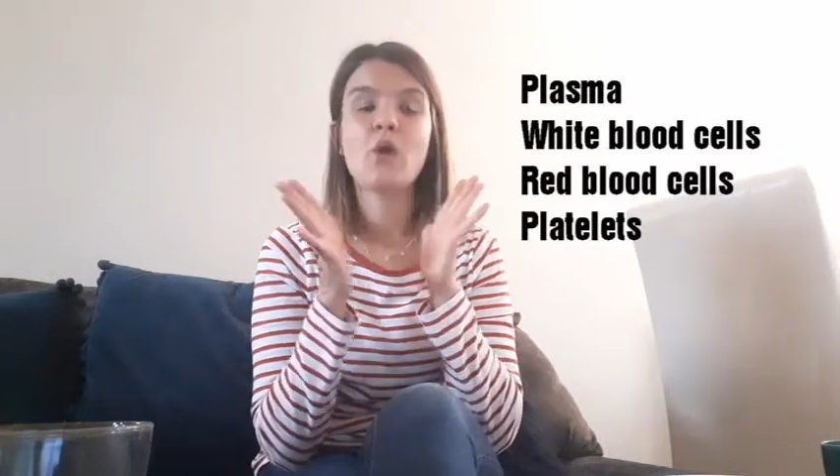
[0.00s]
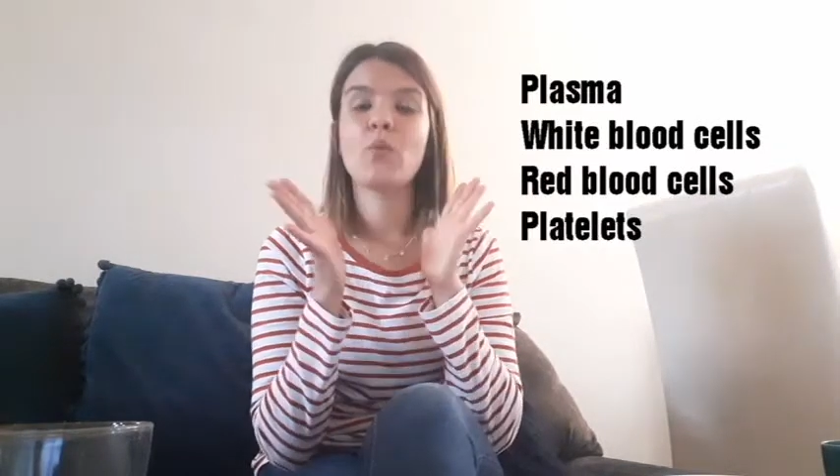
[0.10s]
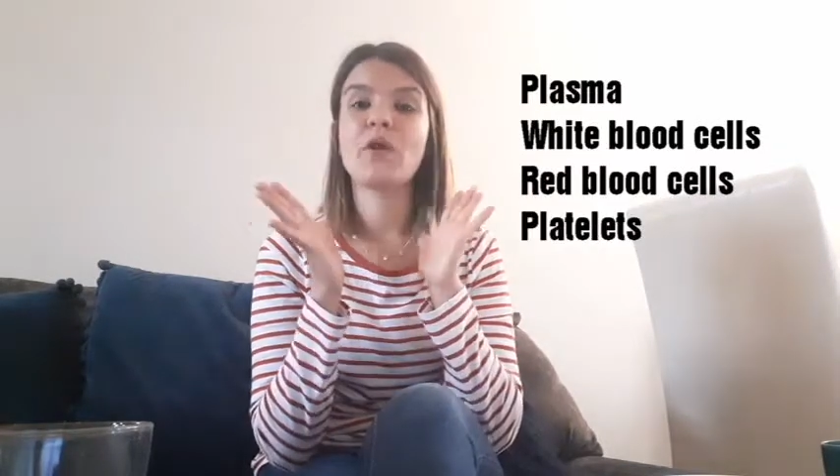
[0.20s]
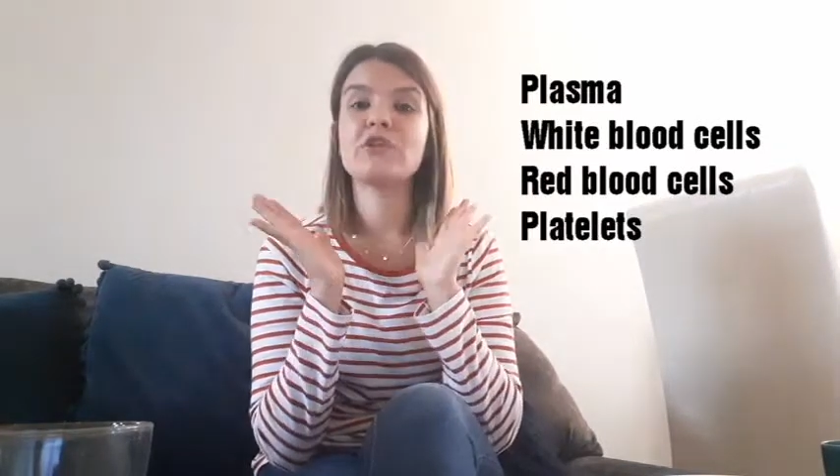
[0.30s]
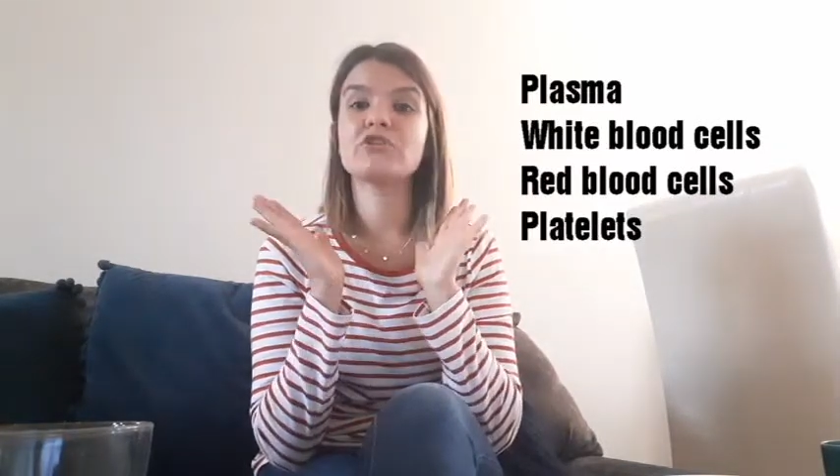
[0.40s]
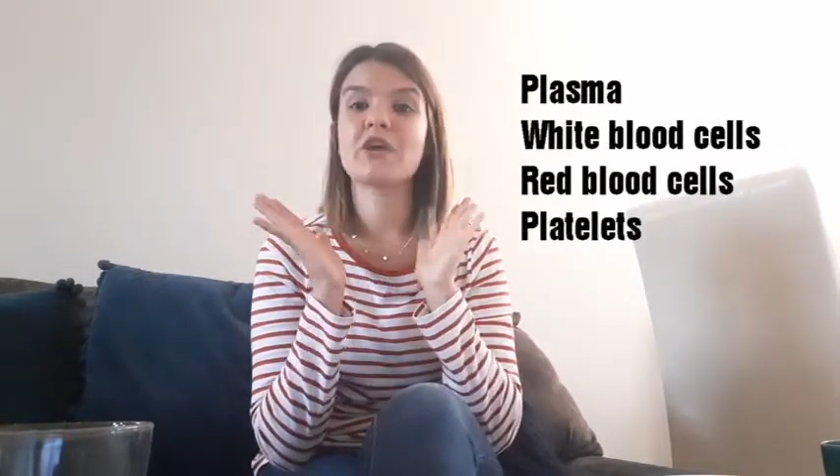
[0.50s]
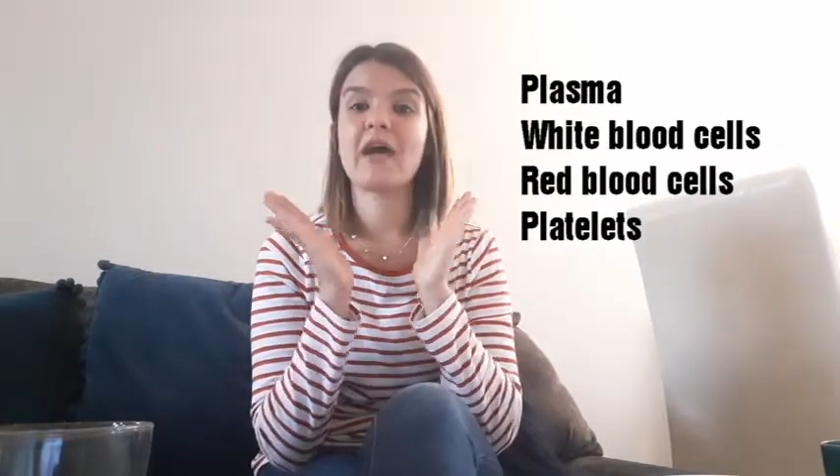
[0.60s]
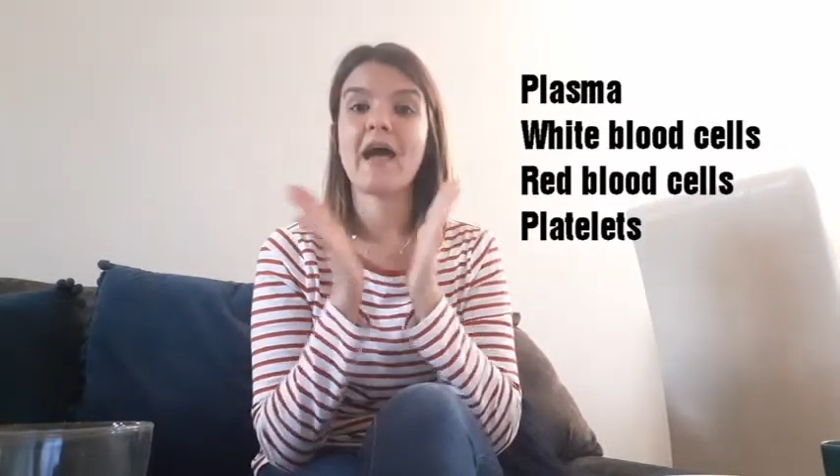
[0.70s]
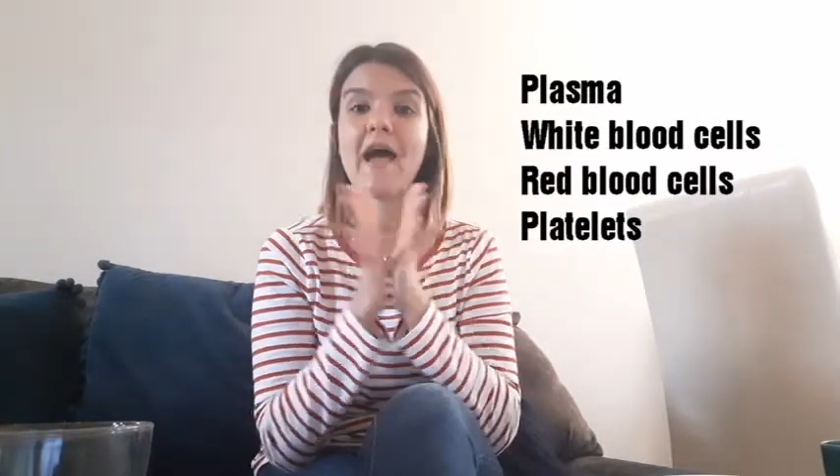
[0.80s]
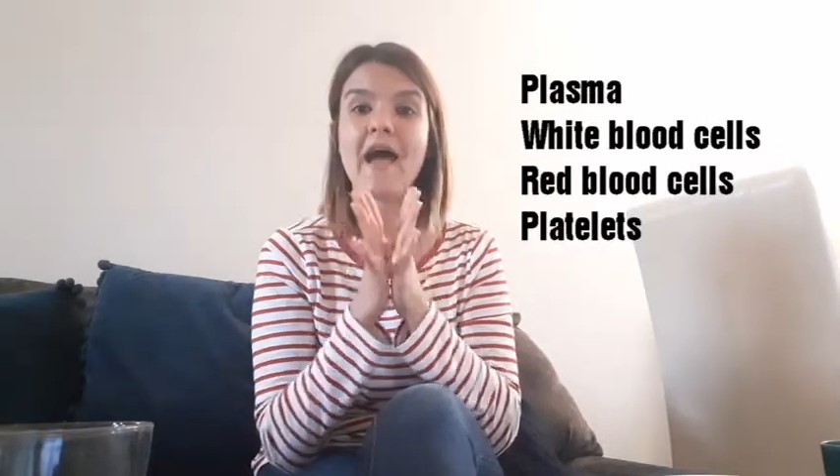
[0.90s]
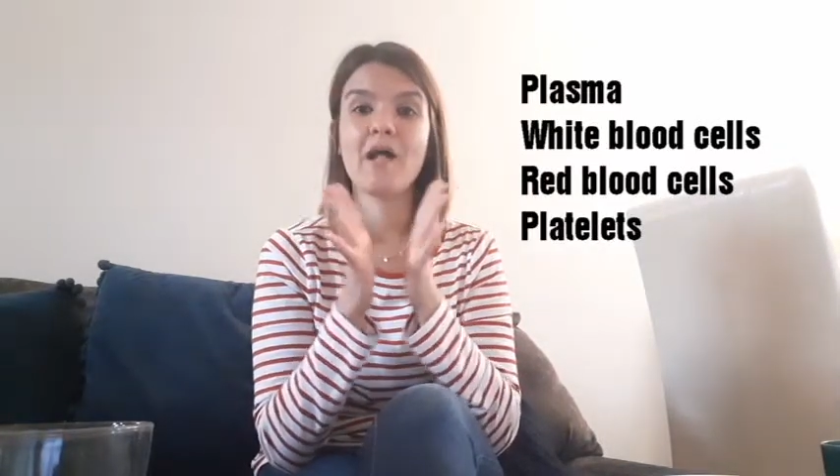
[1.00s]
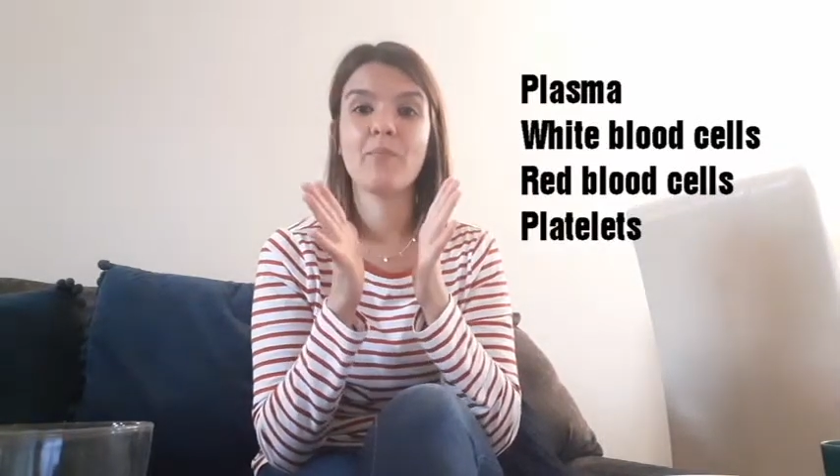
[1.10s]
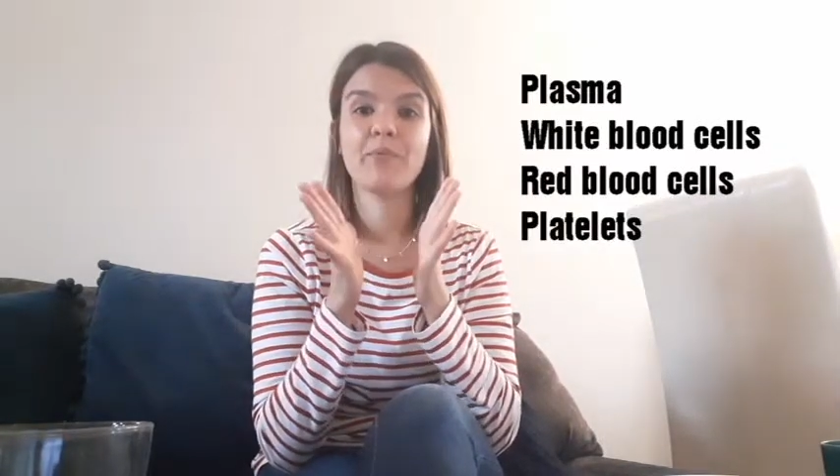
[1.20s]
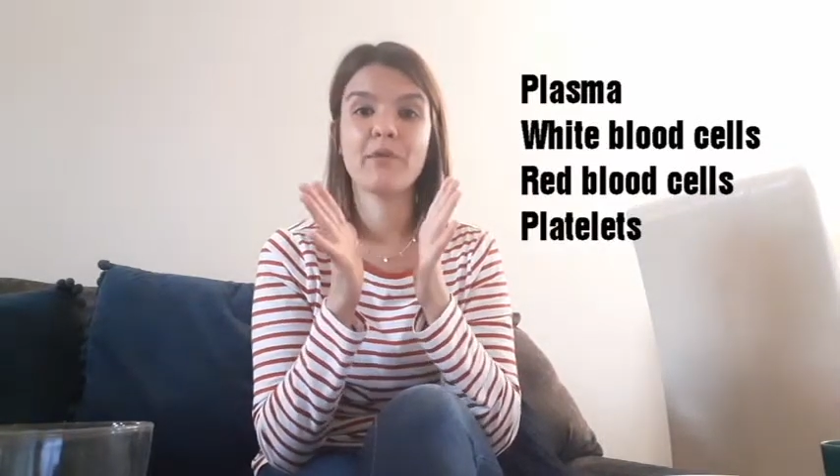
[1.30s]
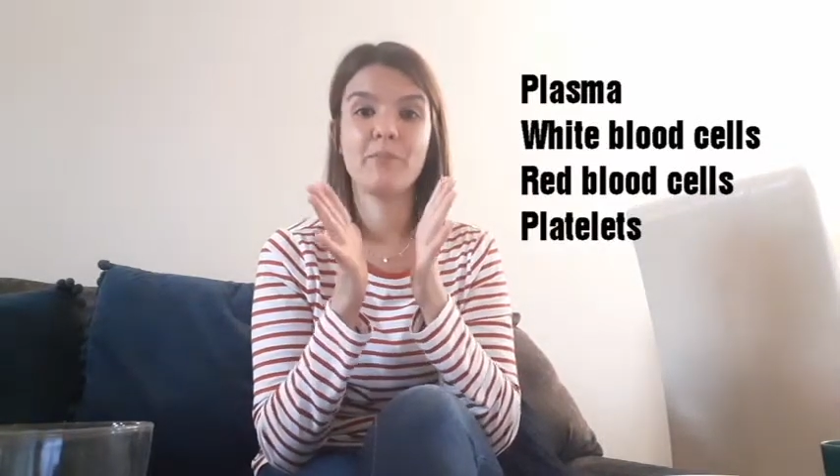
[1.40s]
which
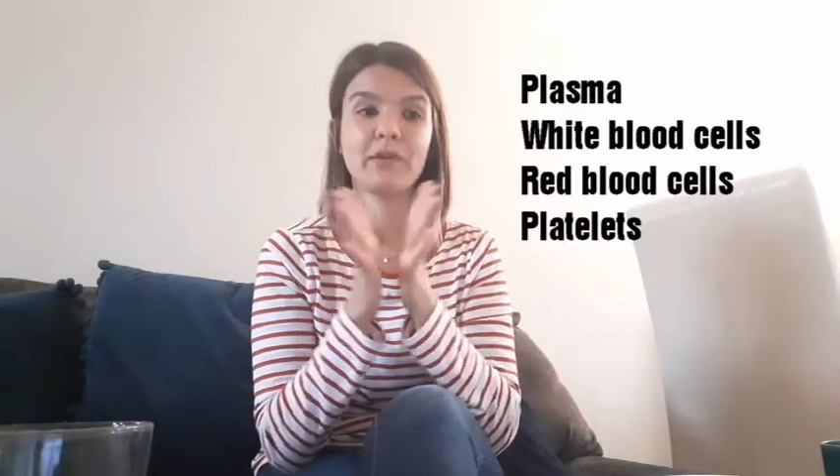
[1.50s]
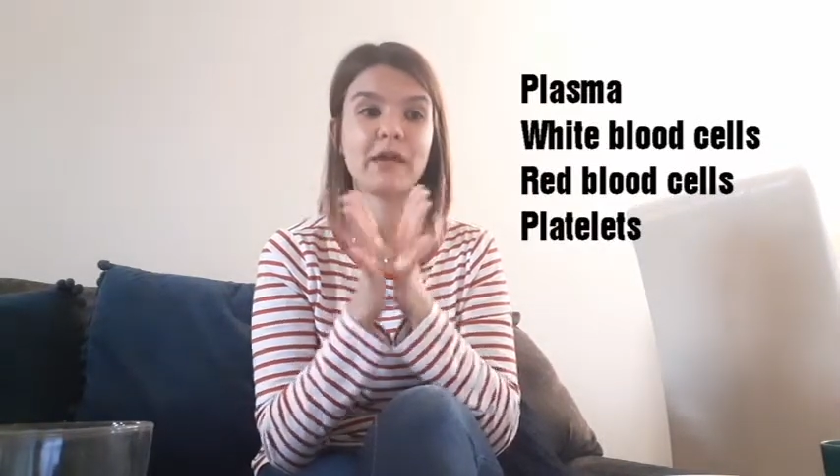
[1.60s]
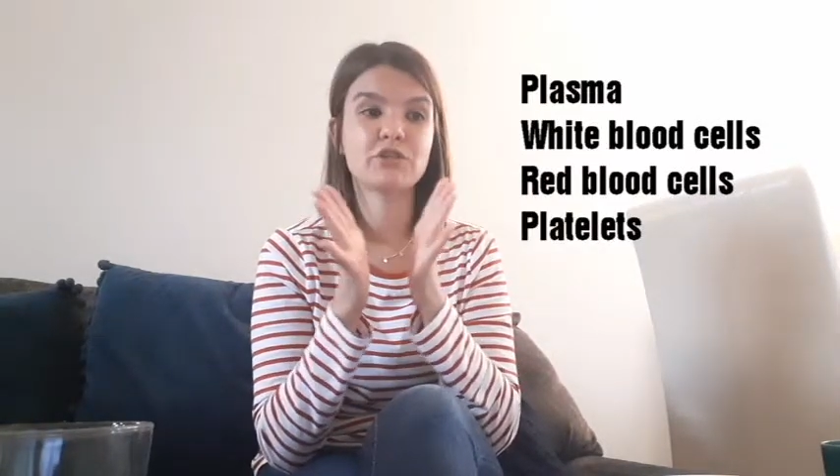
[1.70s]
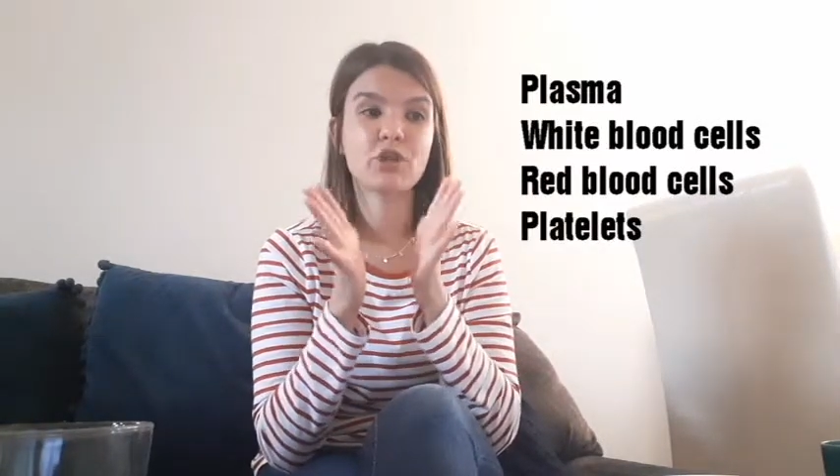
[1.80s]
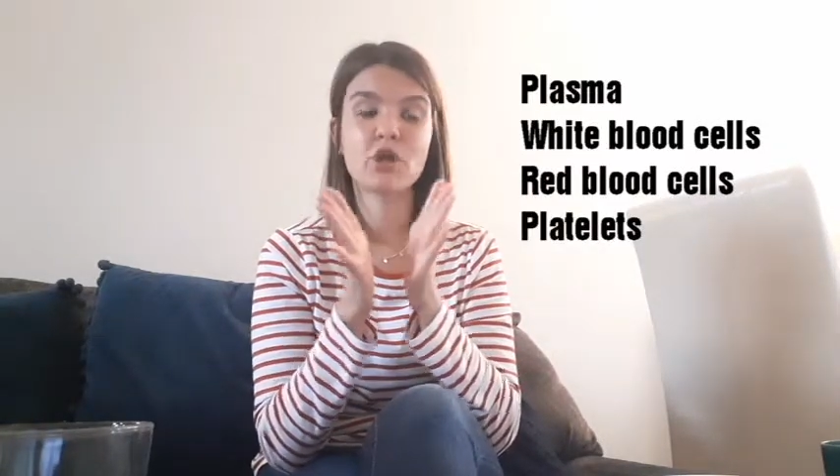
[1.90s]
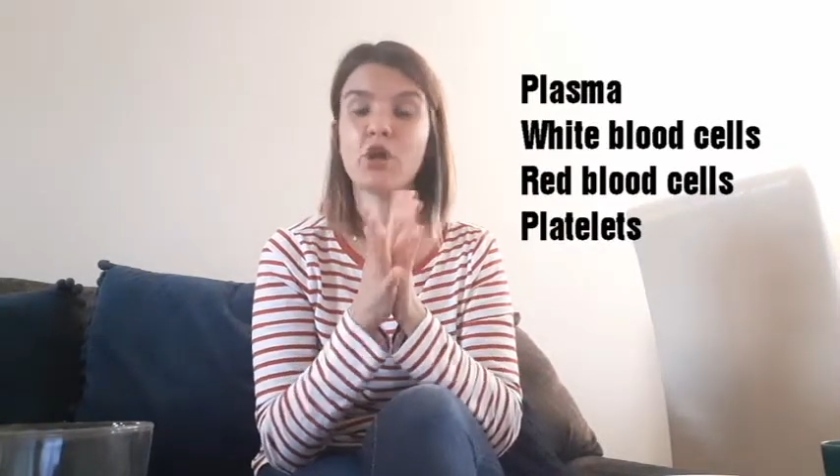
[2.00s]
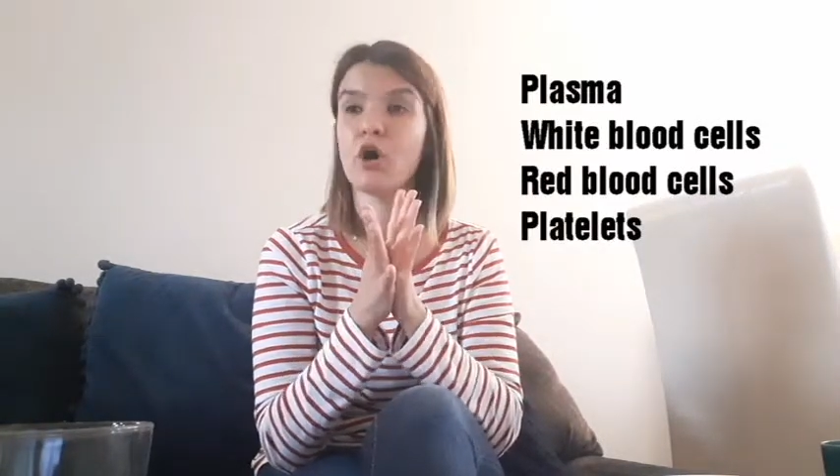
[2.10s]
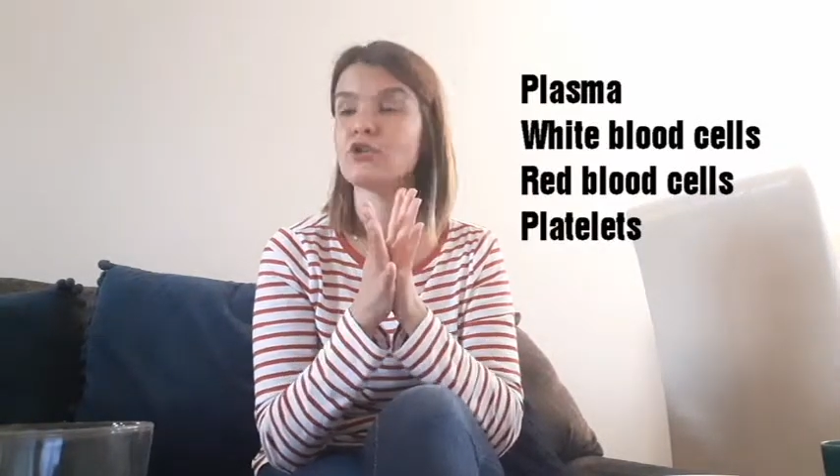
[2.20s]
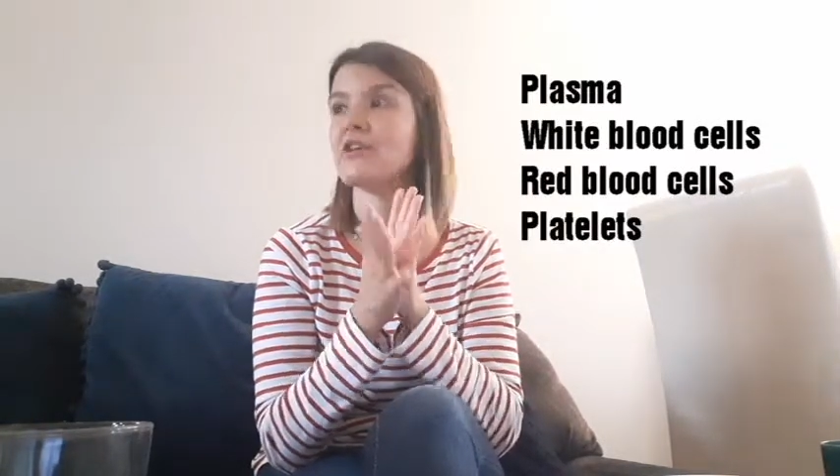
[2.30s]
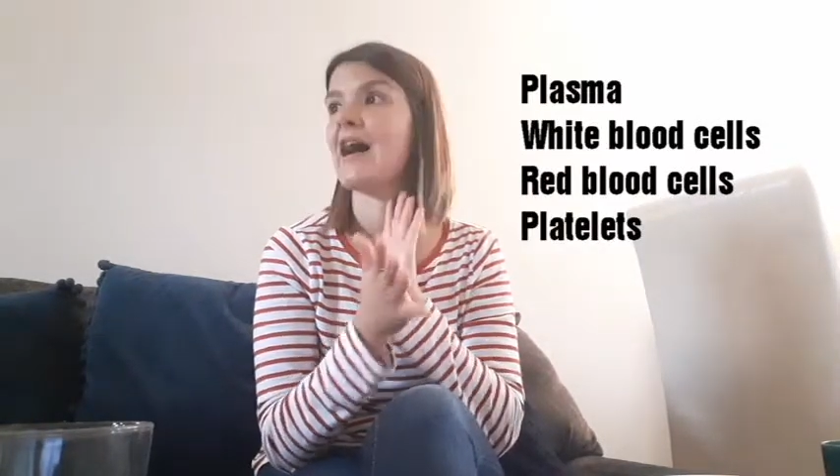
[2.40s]
help the blood clot